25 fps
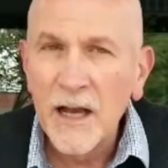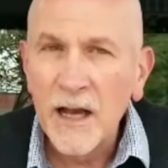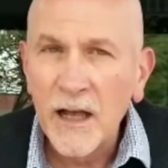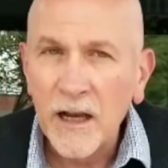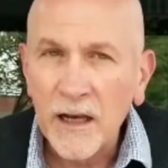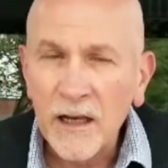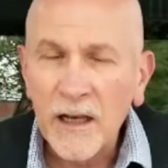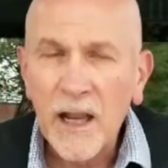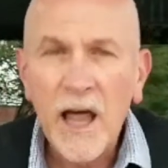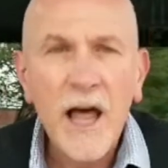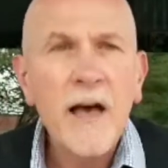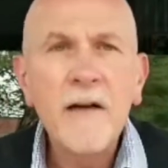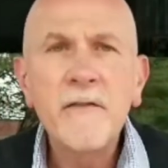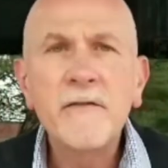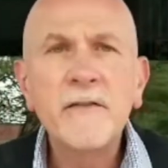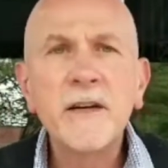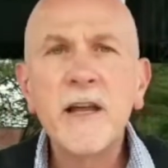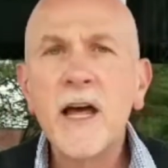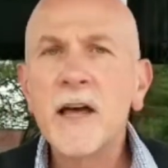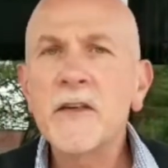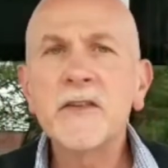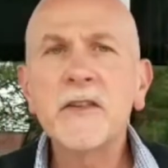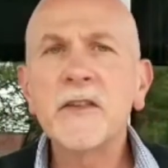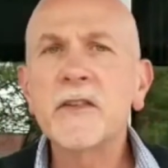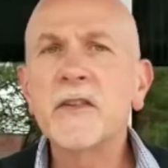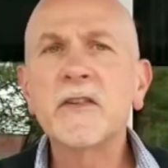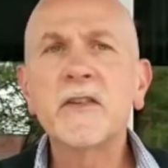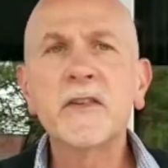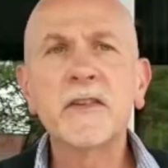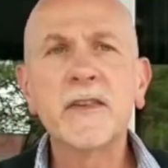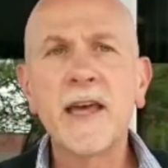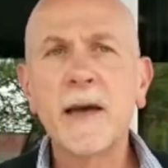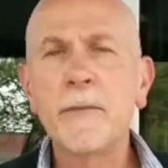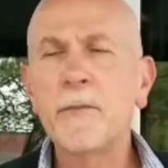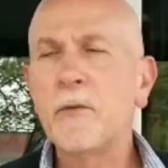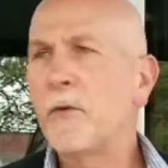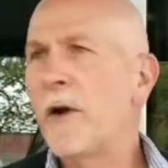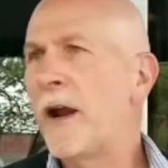Love doesn't
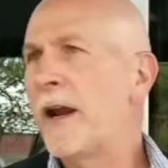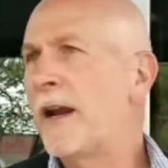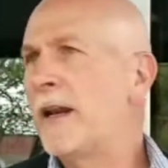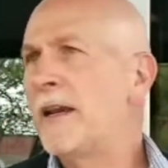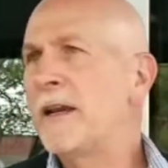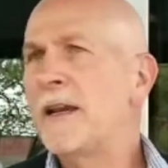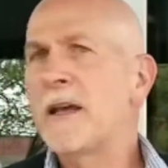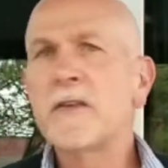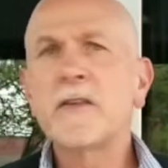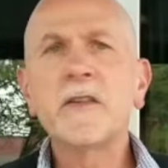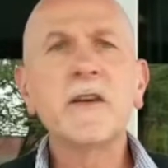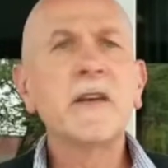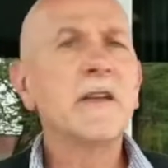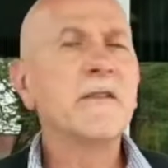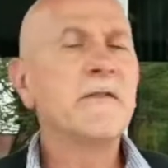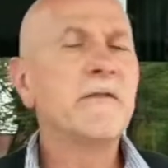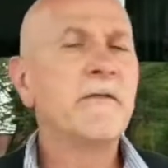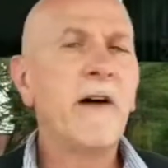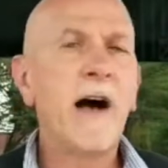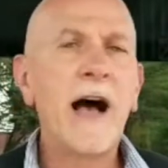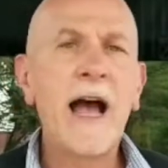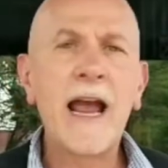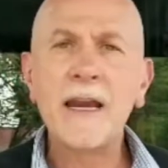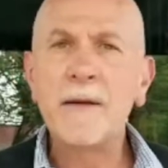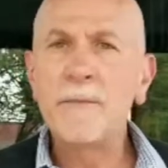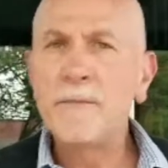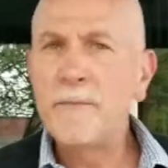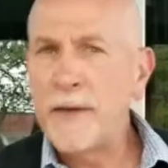separate. It doesn't divide